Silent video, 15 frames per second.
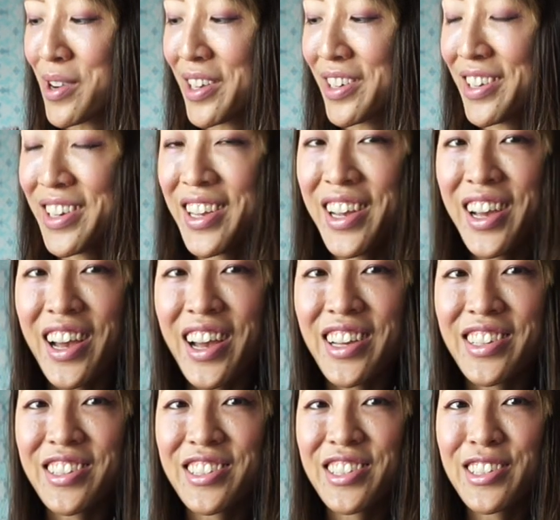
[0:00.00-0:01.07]
1, I
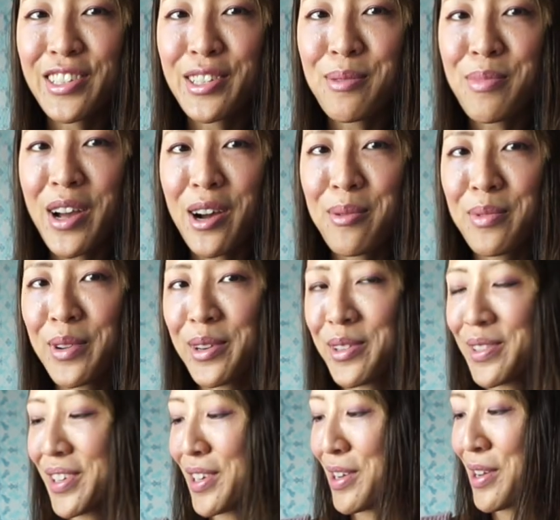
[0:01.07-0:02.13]
use this on the brow
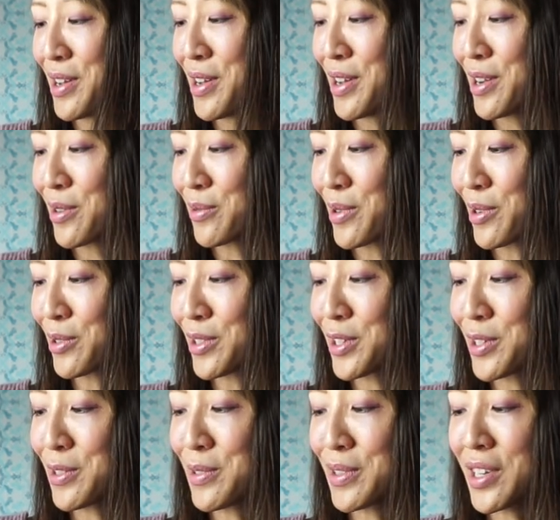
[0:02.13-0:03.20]
bone. Row
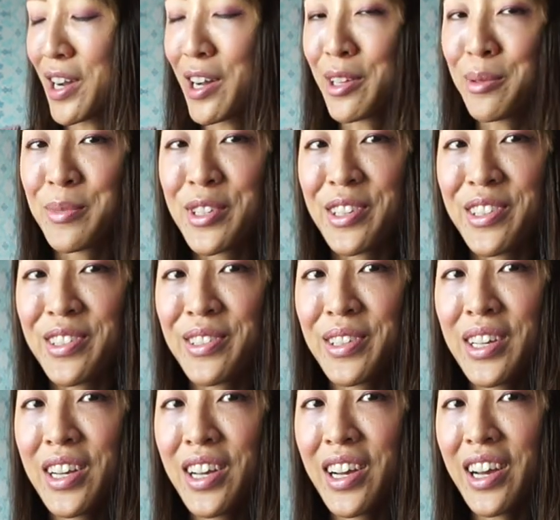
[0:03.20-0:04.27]
2, column 2,
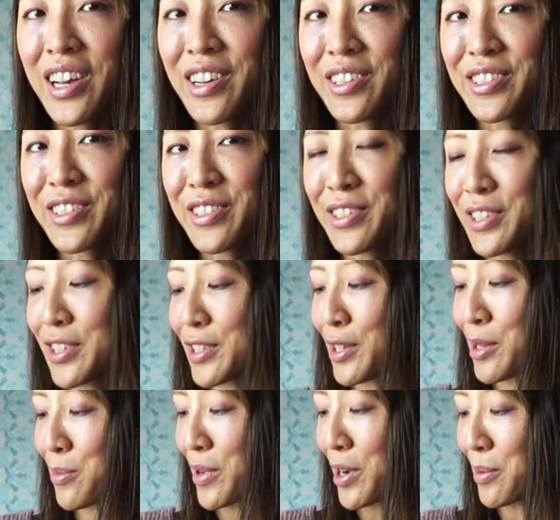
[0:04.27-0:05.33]
I also use this
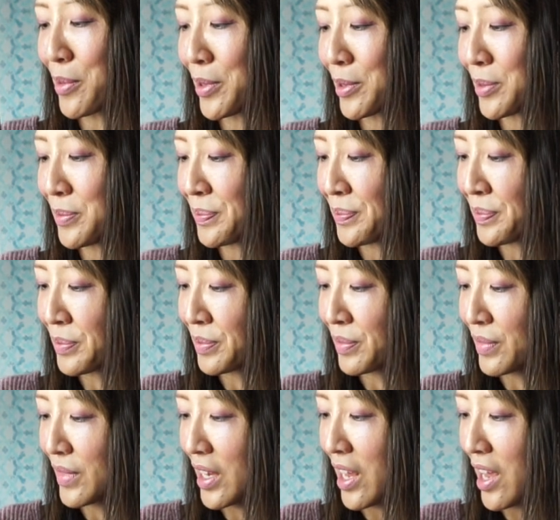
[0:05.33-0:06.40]
on the brow bone.
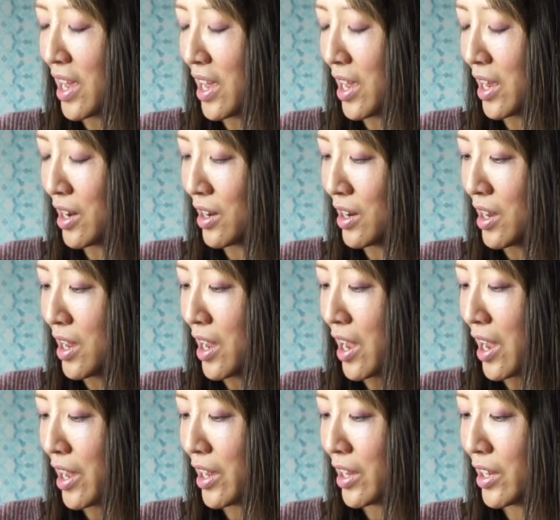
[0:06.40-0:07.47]
And
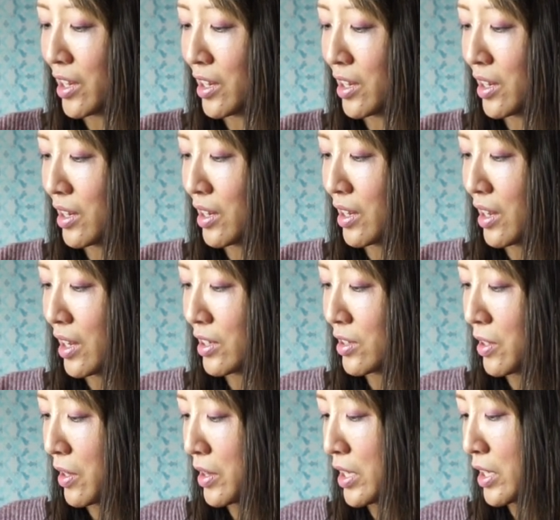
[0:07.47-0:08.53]
I
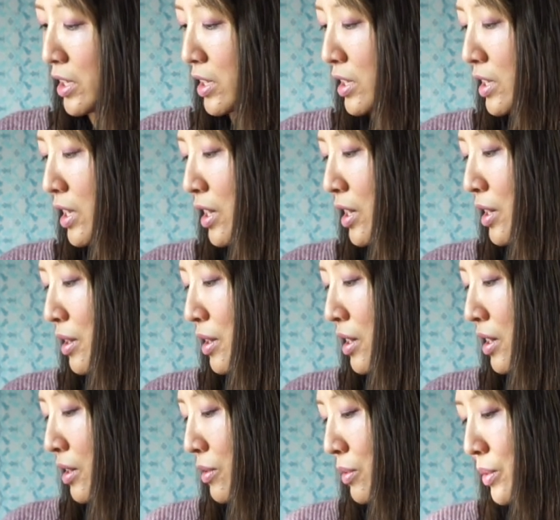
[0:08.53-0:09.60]
saw this,
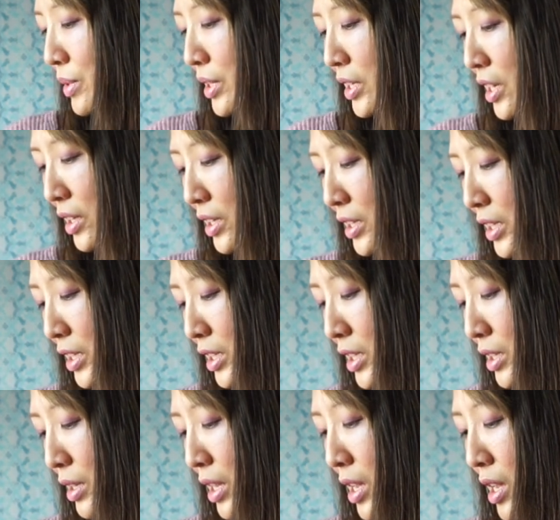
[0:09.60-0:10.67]
what do you call it,
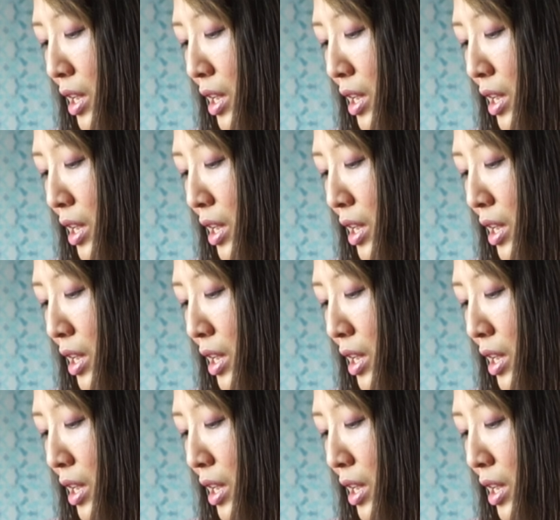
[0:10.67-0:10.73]
this